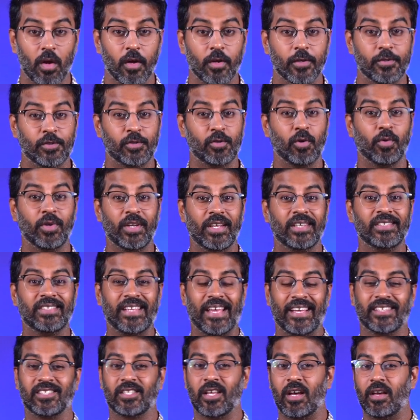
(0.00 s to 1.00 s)
Sony's
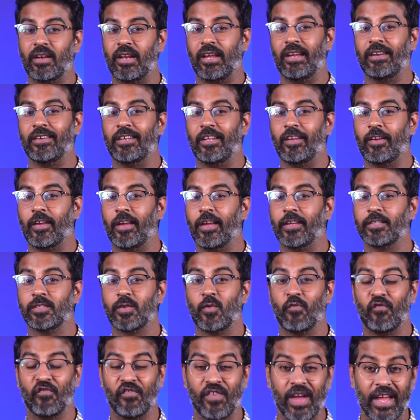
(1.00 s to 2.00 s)
XR80K is a
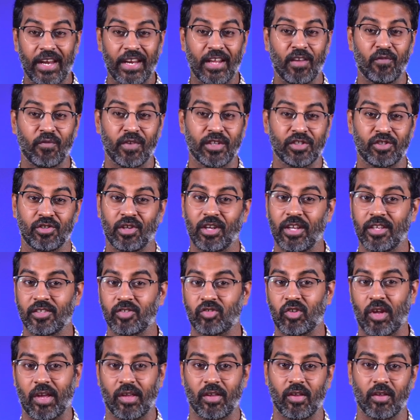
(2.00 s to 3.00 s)
very visually
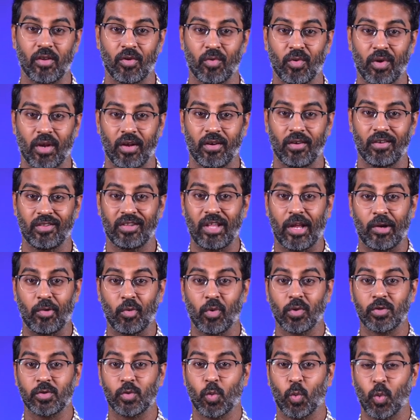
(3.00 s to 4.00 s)
striking unit that
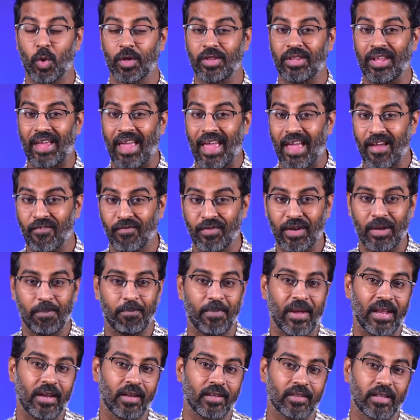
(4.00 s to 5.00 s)
looks worth every
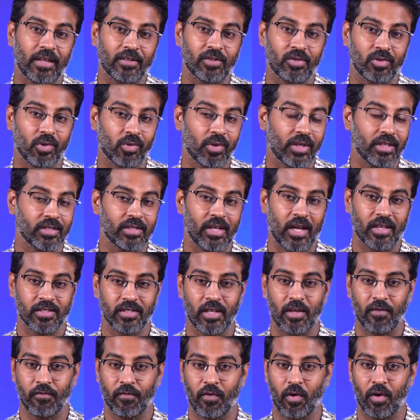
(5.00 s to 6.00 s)
penny that Sony is
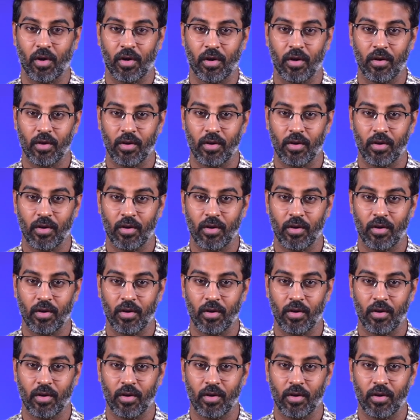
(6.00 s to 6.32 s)
asking for.